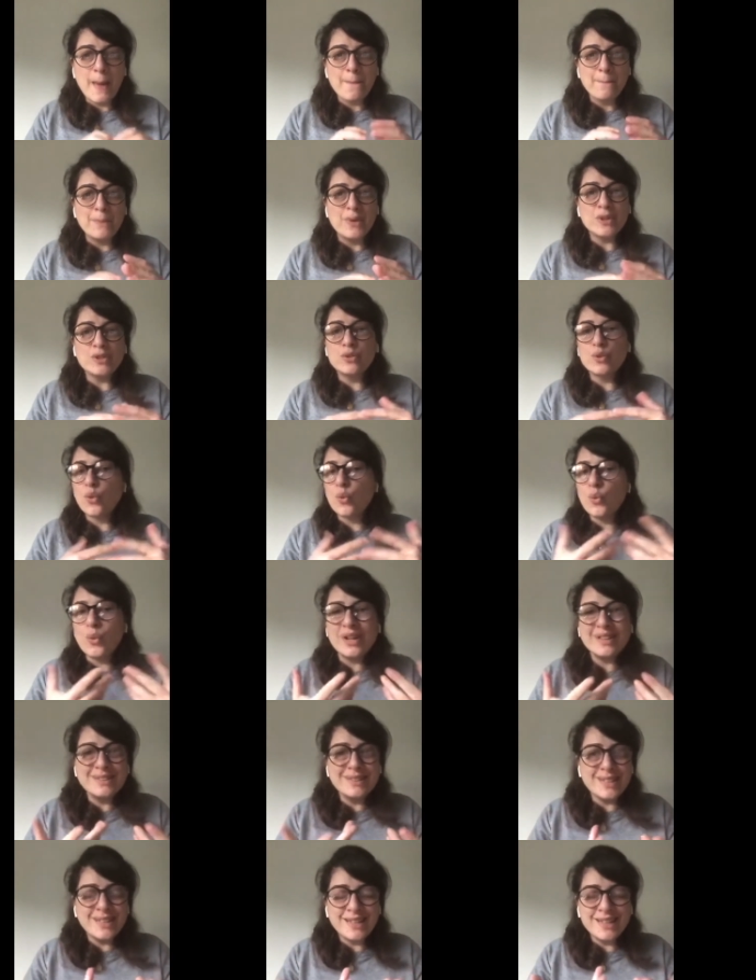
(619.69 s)
But
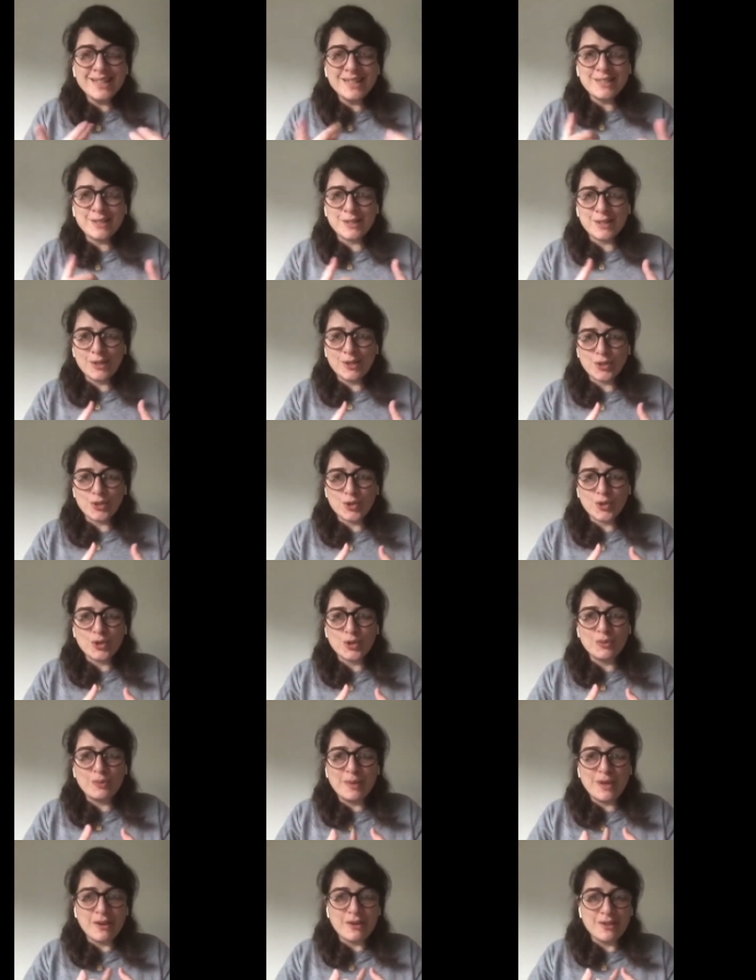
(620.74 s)
what is a short
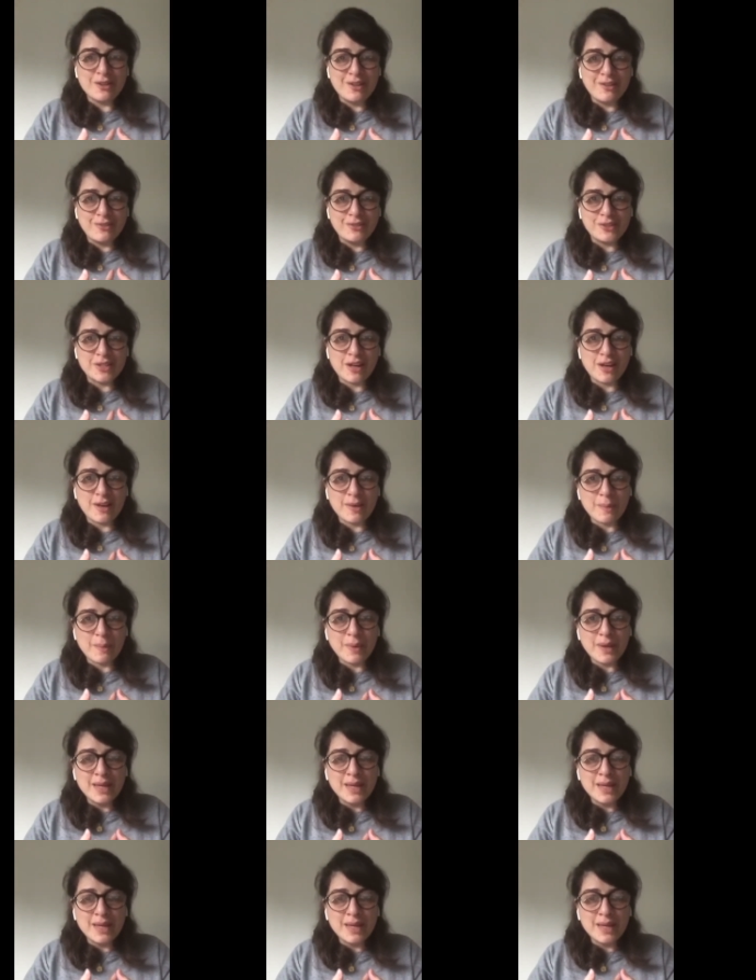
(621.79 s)
period of time?